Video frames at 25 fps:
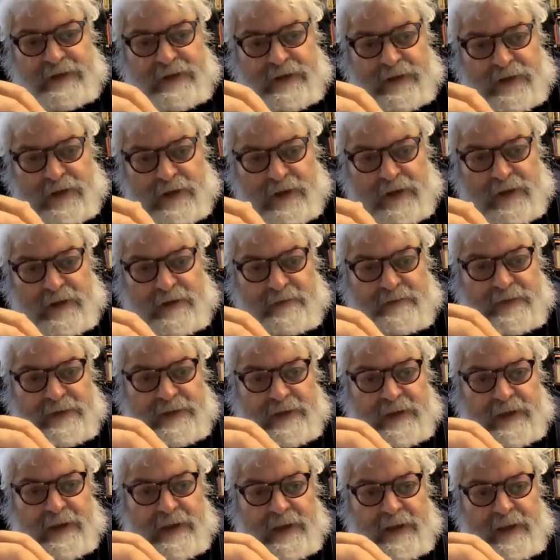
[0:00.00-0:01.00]

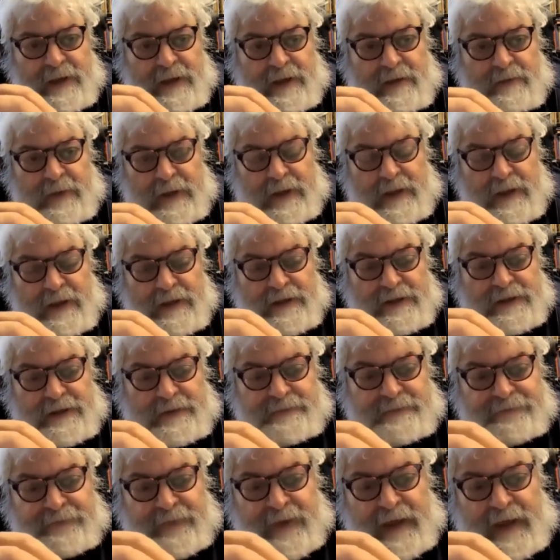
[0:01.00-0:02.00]
terms,
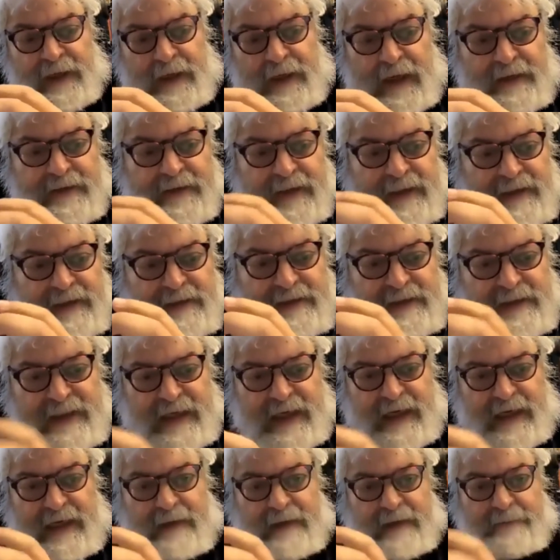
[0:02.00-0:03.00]
because I think
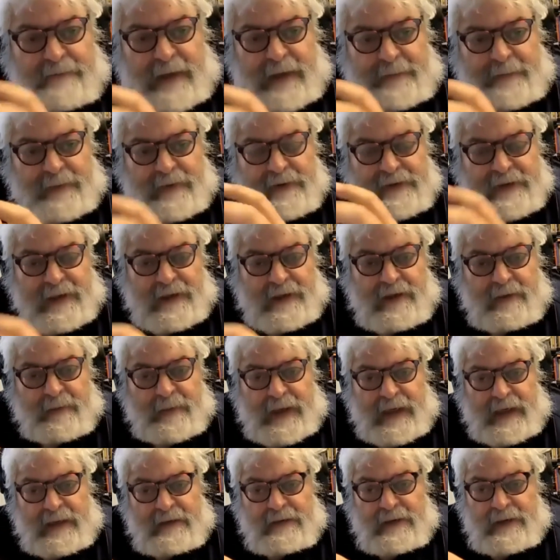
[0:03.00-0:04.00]
today people talk
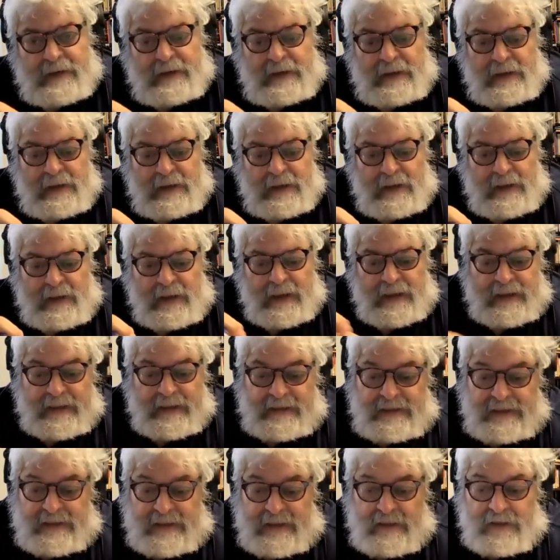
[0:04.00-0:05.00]
about, at
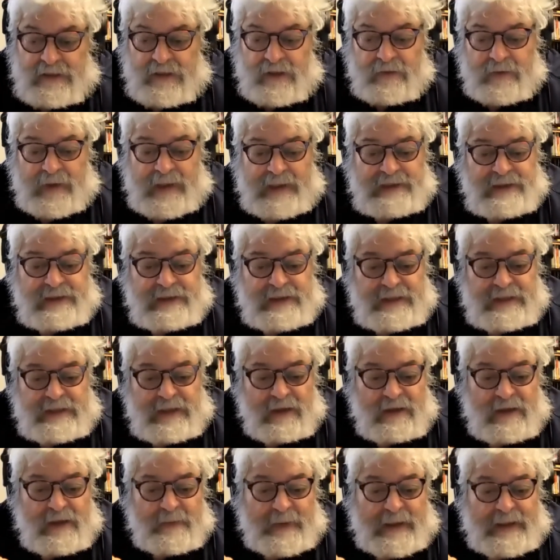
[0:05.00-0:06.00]
least in the US, they
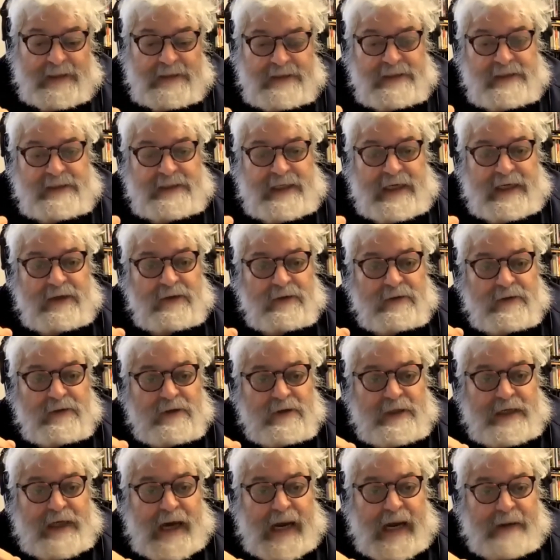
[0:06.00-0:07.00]
talk about
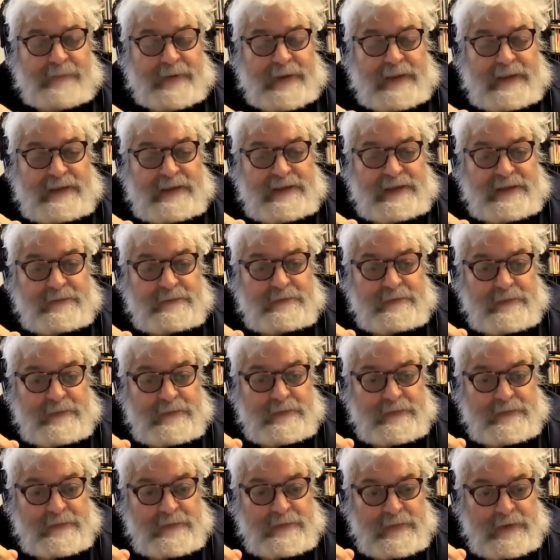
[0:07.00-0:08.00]
stakeholder capitalism.
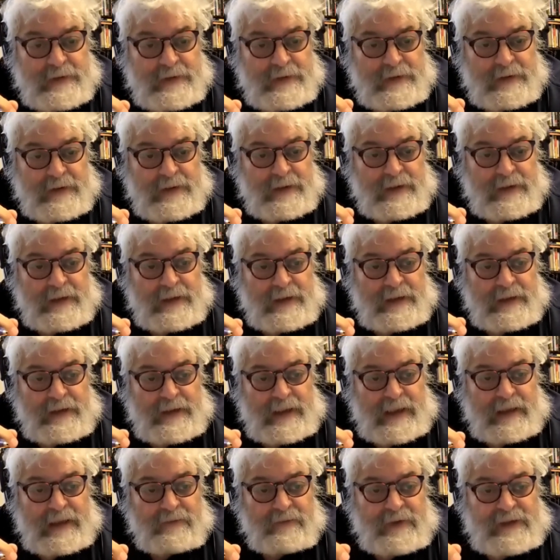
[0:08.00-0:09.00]

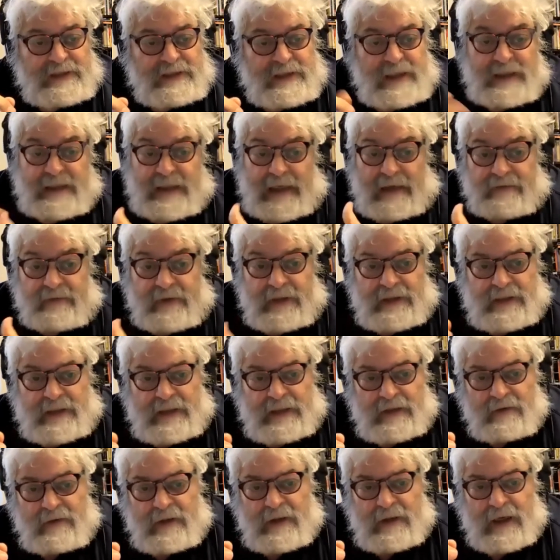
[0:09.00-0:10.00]
And we see that really
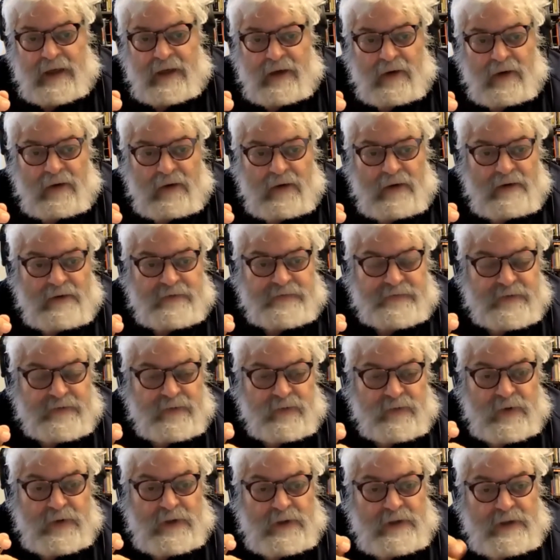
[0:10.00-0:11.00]
going on all over
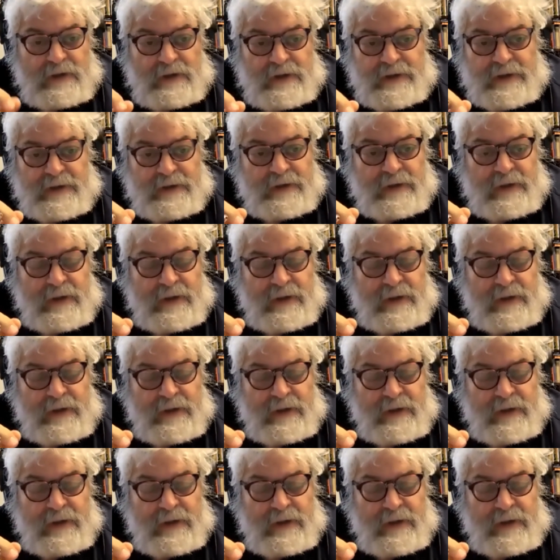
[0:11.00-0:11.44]
the world. The